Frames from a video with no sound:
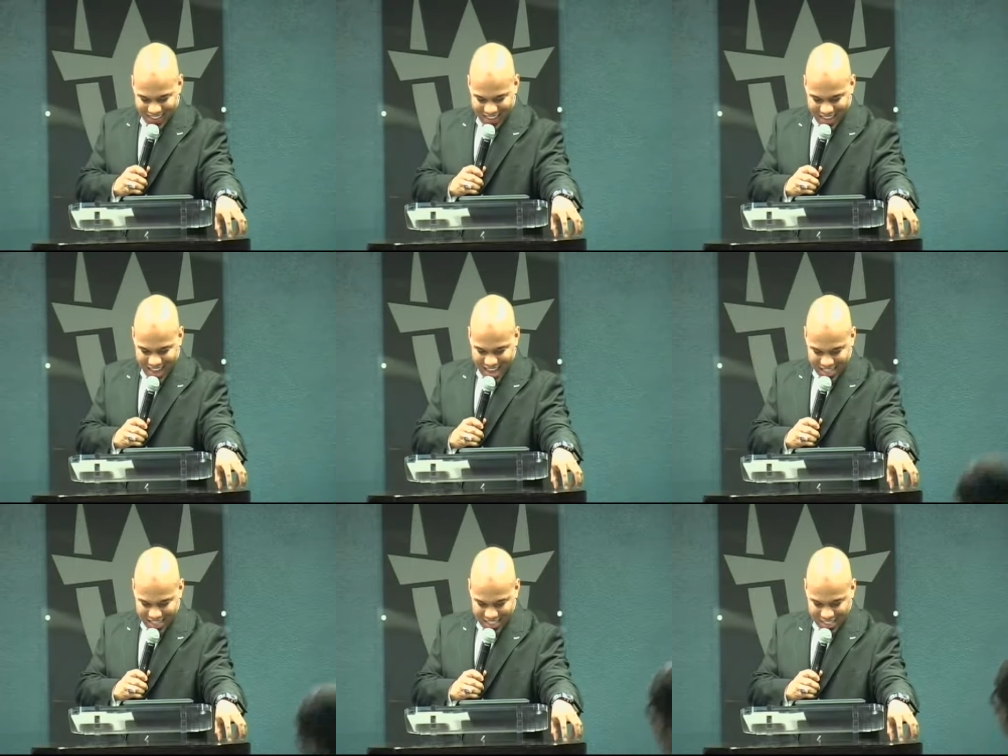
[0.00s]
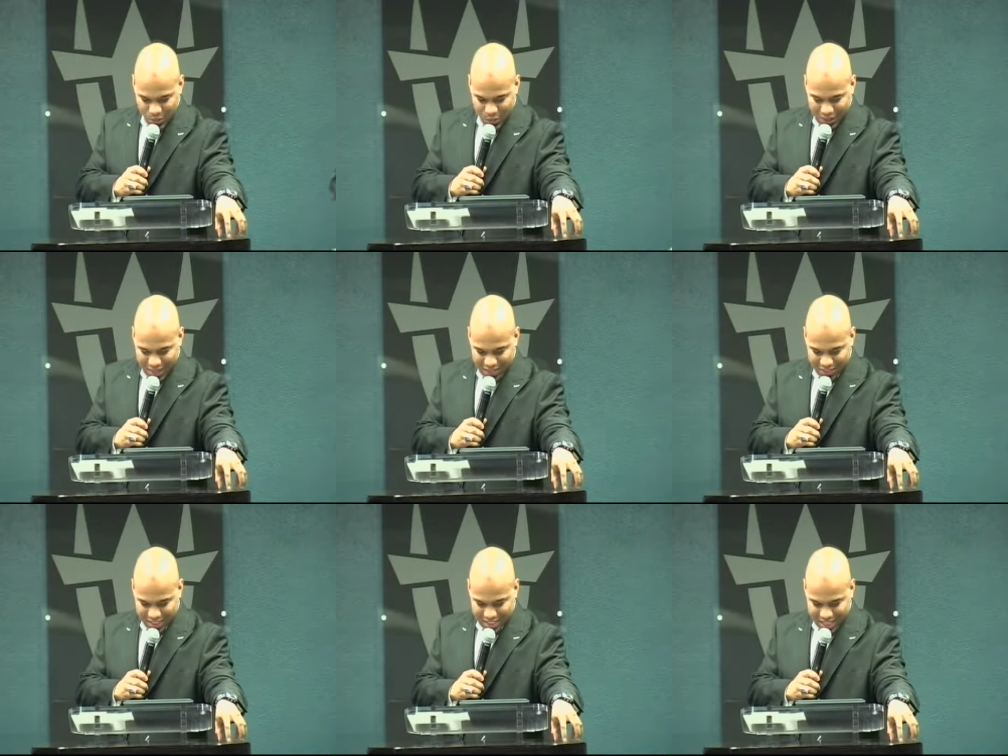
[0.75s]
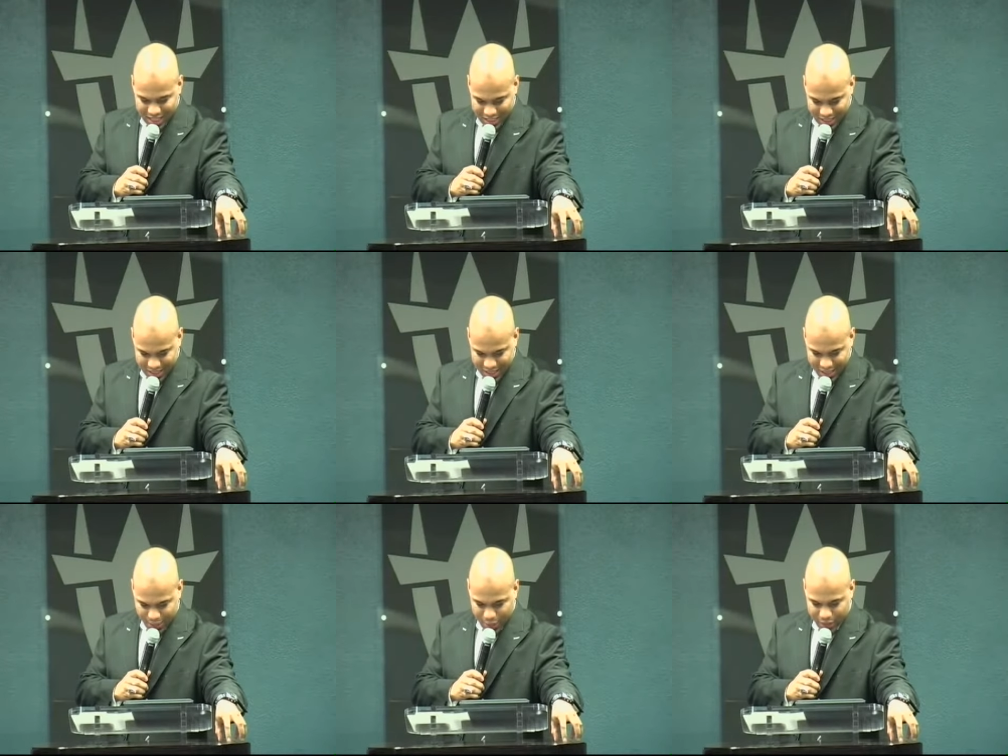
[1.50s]
okay, I can see we're going to have to dig this
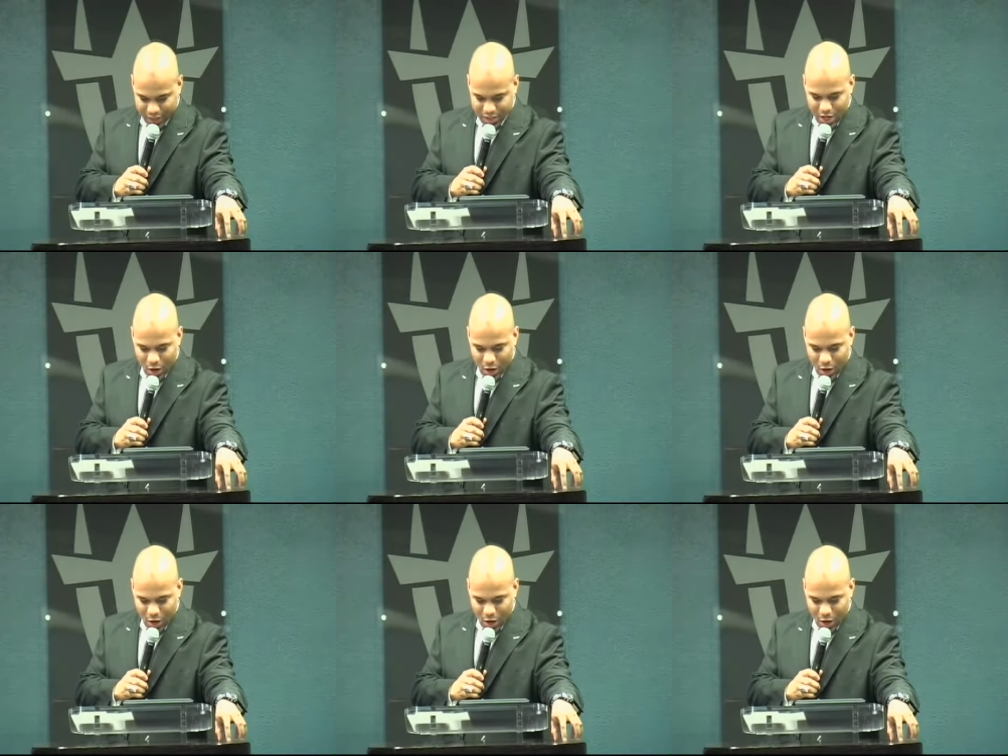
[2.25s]
experience.